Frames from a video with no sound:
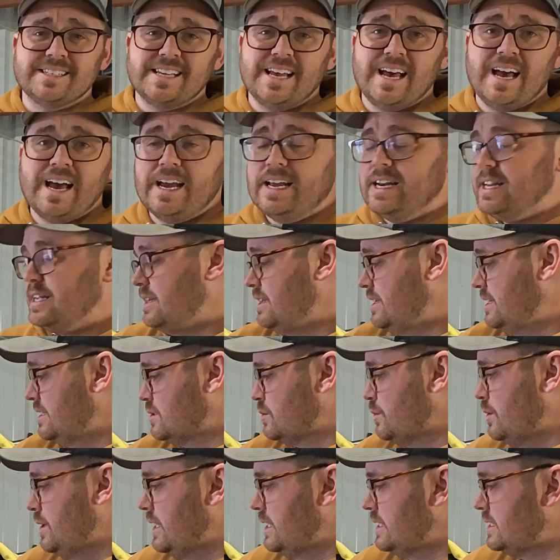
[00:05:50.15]
side,
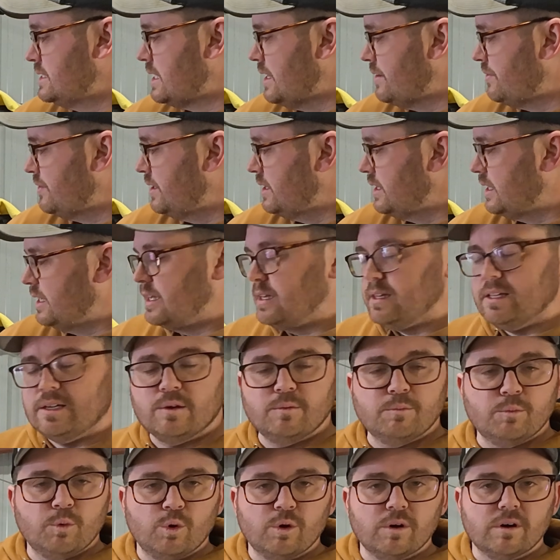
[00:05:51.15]
this one is definitely a
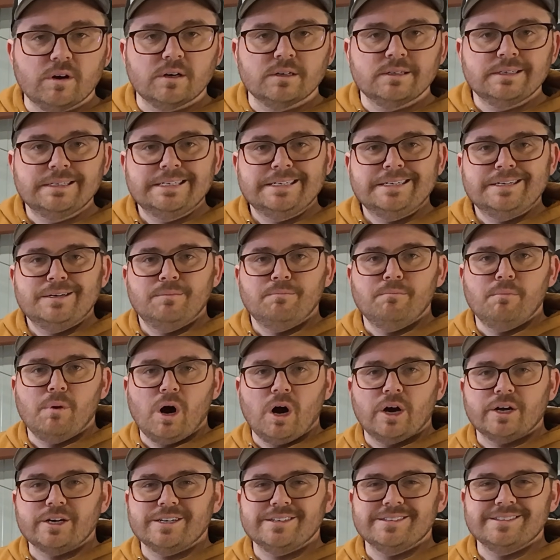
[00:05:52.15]
little more
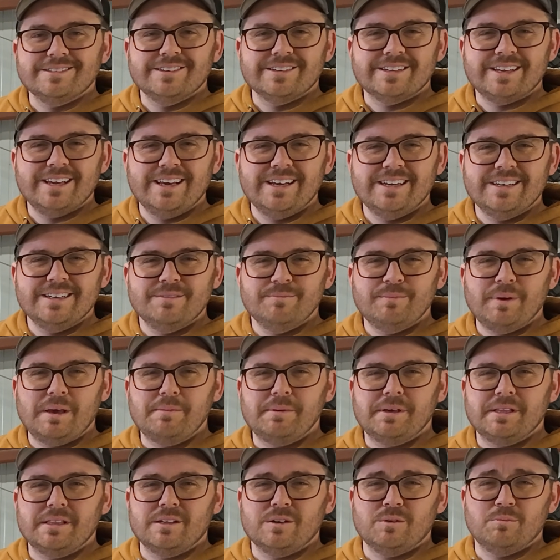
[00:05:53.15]
modern looking,
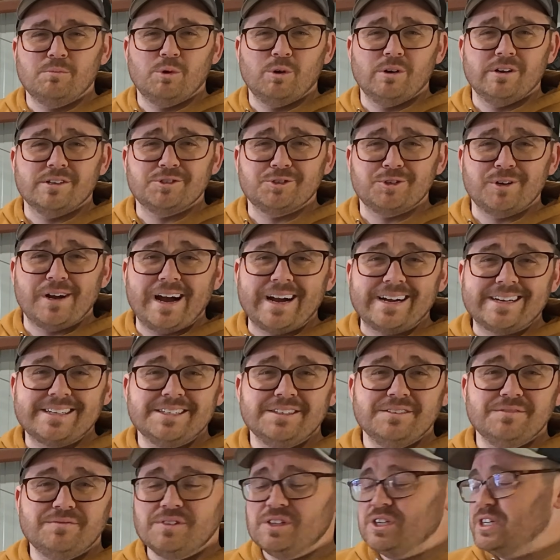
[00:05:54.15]
maybe a little more
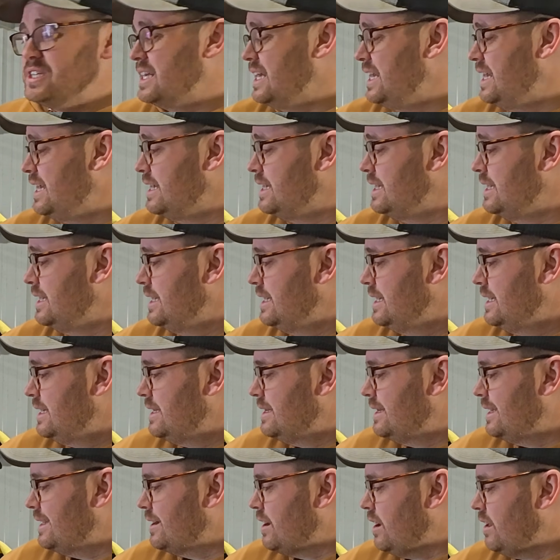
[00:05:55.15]
attractive looking.
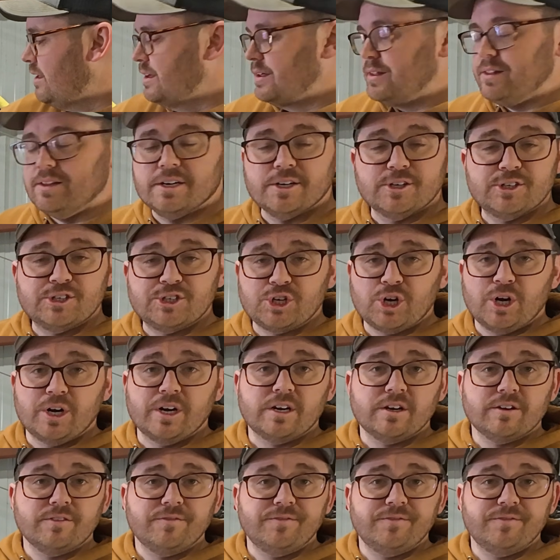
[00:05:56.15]
They call it their shark